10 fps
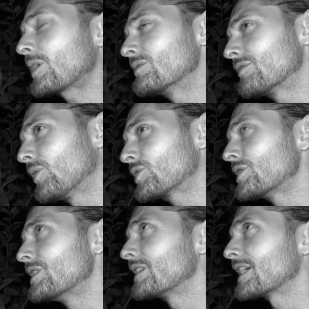
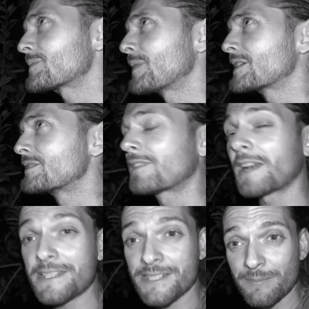unfortunate aspects of
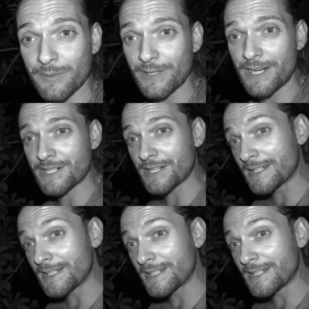class separation